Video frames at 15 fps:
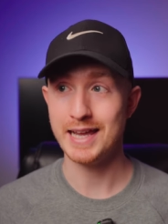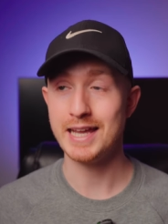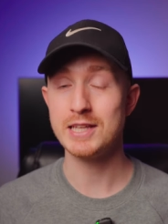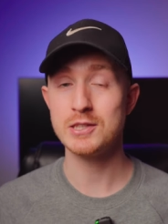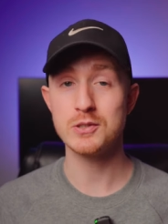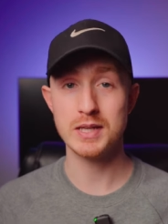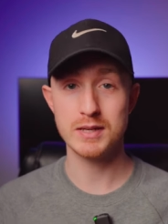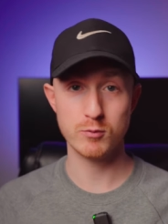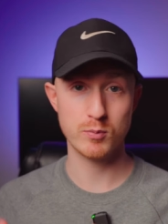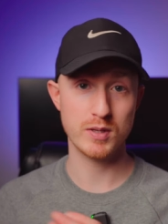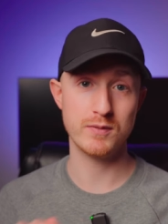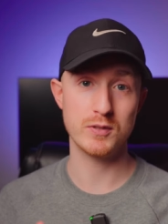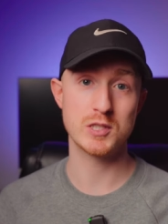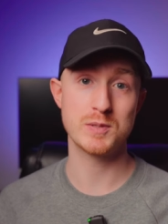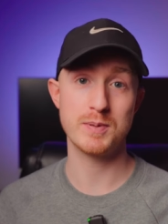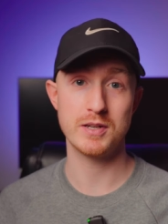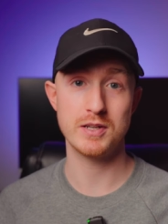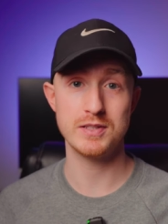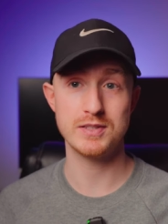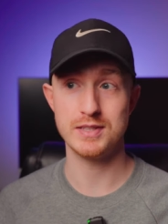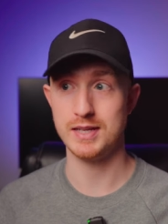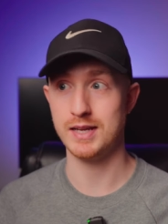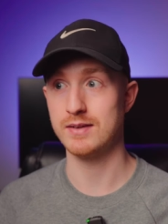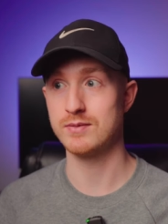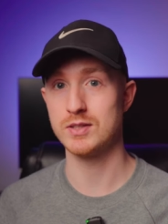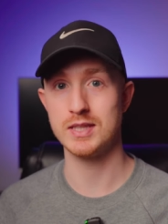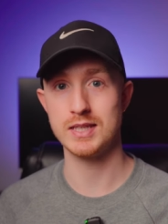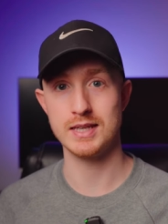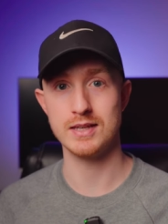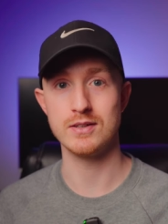and you'll have a bit of experience in
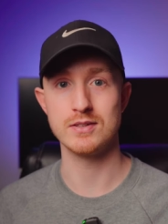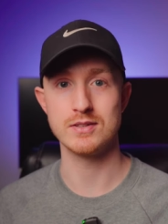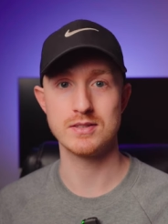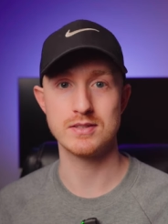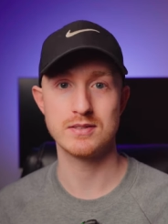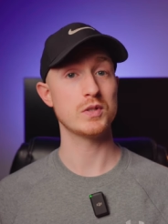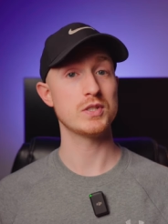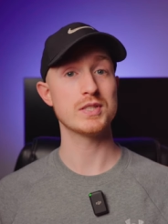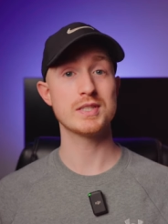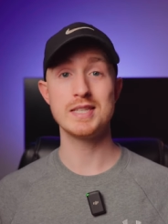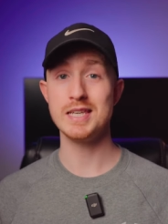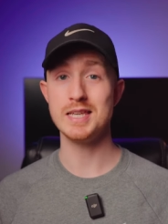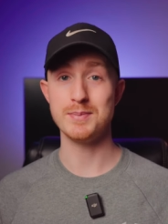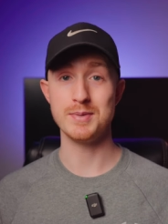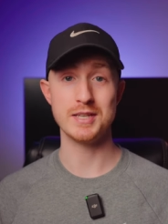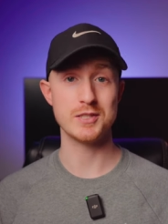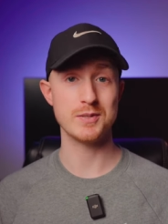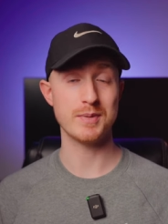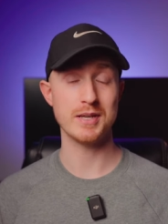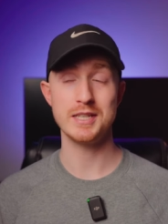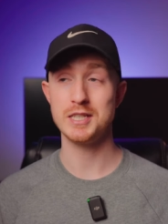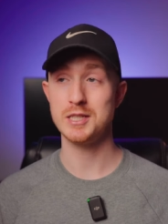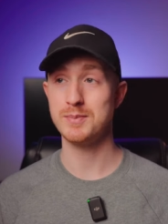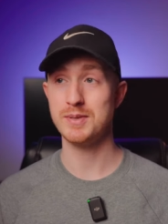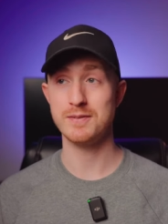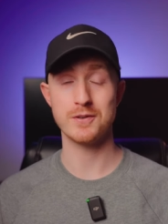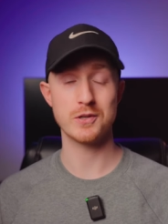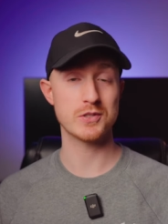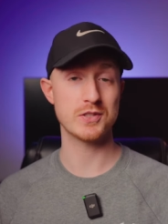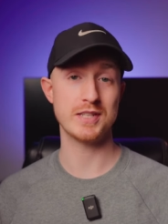everything else, which is key because you might need to be
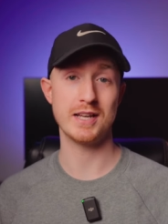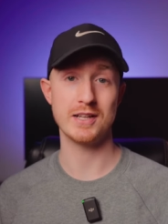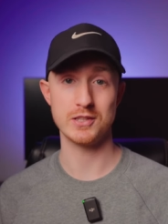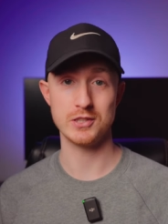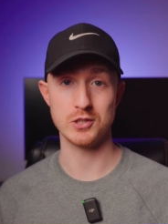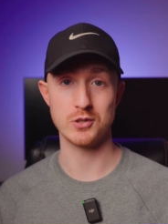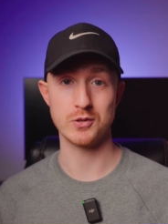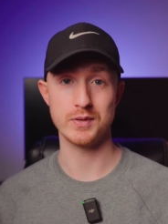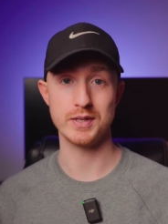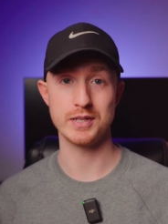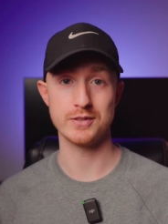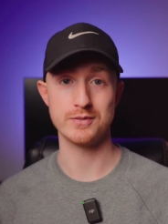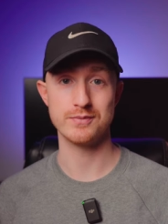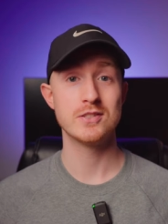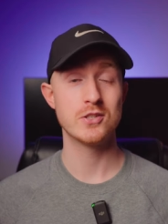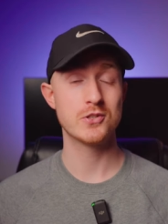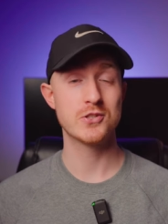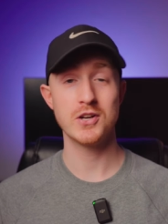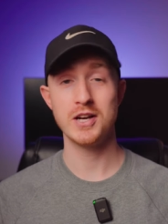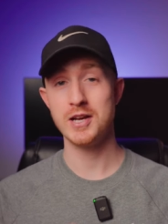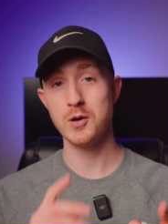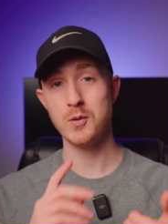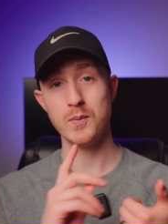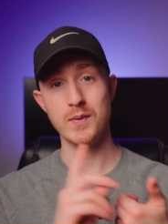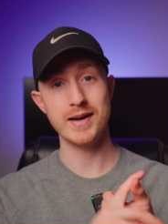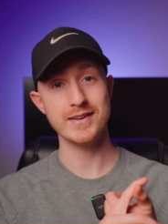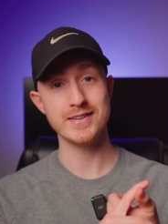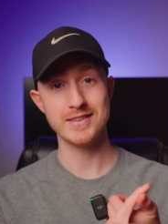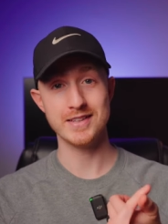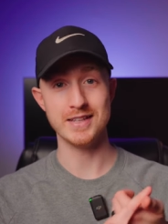versatile in your career. So try out
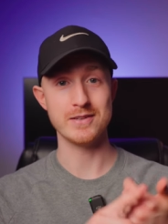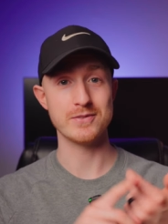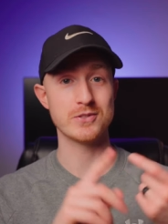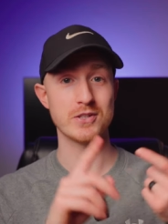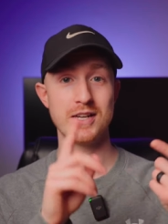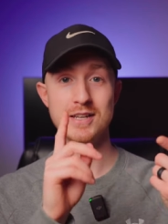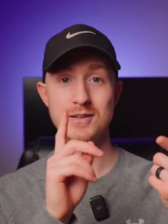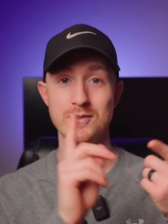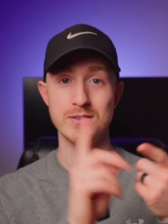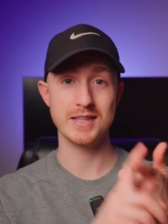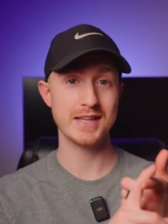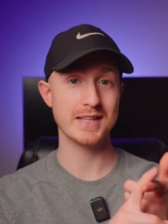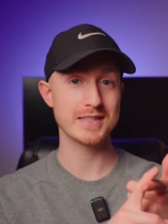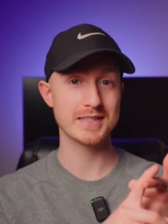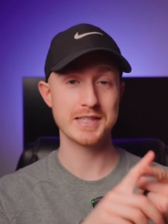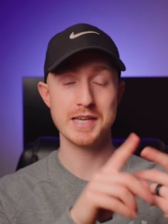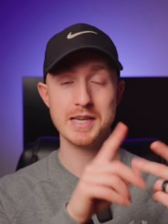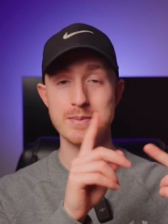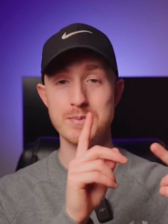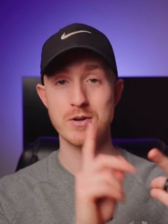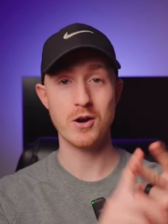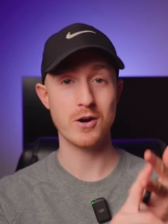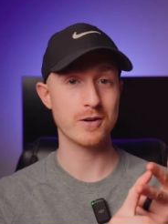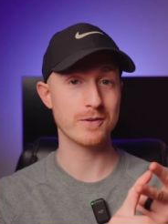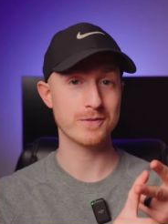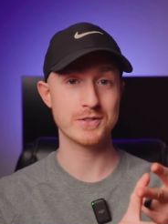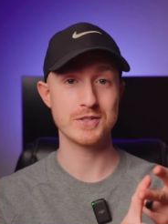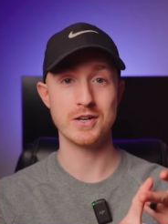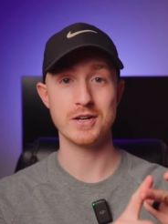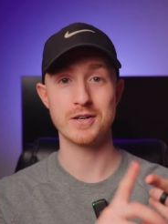wildlife, try out landscape, car
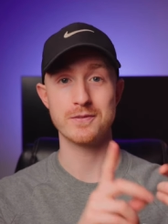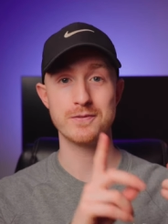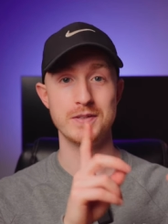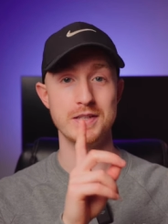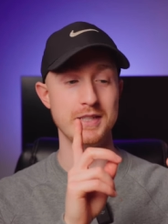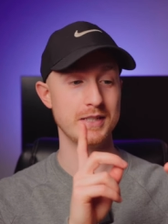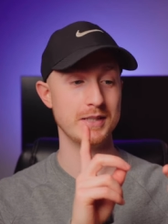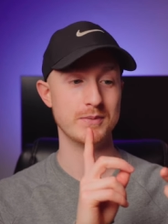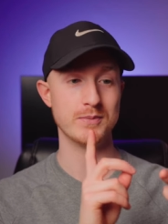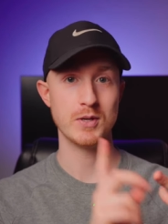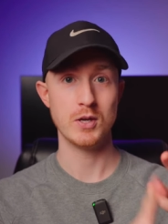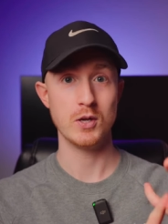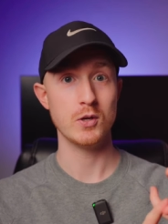photography,